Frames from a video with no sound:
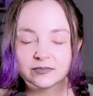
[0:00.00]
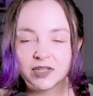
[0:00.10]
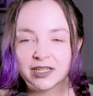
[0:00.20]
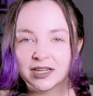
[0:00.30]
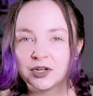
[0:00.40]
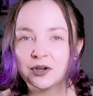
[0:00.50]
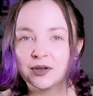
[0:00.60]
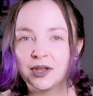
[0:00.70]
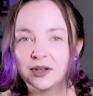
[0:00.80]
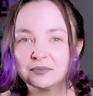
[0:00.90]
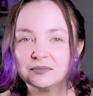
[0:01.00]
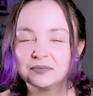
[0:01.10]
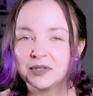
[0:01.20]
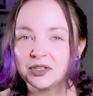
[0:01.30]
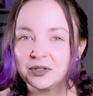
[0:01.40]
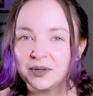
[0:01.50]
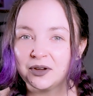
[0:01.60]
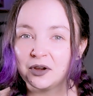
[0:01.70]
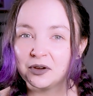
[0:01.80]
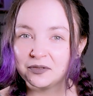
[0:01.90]
Again, going a little
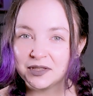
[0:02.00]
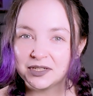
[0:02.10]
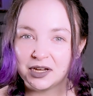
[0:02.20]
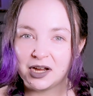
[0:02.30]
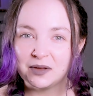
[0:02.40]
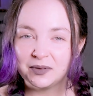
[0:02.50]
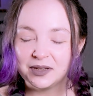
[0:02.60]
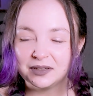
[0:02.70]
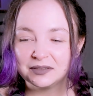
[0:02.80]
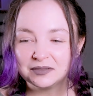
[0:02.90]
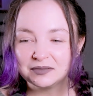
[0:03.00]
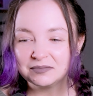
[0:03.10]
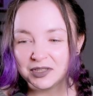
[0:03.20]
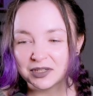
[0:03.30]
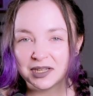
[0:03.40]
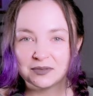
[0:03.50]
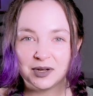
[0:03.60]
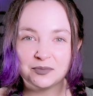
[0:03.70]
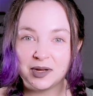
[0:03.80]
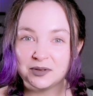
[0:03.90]
bit over the top and talking
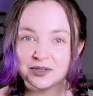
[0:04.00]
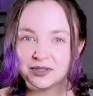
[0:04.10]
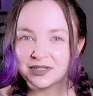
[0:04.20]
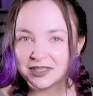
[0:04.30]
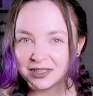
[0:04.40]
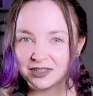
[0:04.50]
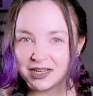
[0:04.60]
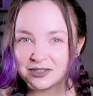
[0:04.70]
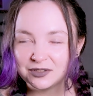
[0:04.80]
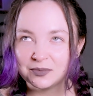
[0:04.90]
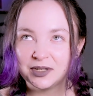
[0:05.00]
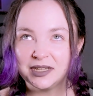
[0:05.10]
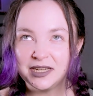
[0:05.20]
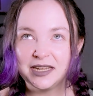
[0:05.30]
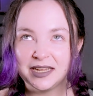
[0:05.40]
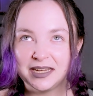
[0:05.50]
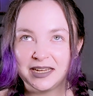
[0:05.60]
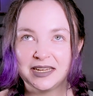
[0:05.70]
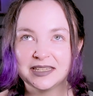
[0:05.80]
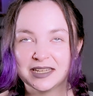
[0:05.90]
about Bible stories in the classroom in
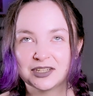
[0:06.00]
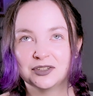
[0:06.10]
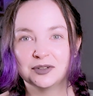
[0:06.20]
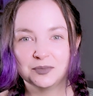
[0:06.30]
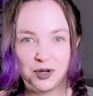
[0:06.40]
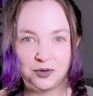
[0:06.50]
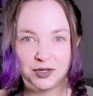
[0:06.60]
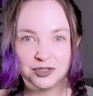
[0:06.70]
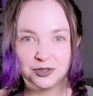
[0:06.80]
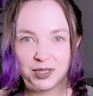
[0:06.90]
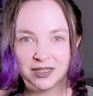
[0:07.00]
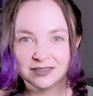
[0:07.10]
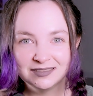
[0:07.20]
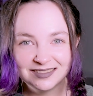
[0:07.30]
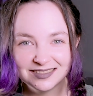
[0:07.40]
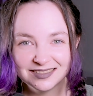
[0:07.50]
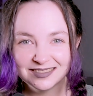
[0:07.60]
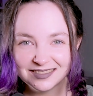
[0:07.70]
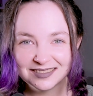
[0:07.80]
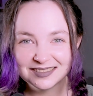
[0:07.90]
a section on poetry.
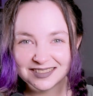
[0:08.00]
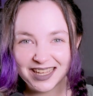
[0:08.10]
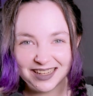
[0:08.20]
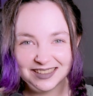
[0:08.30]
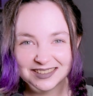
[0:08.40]
Okay.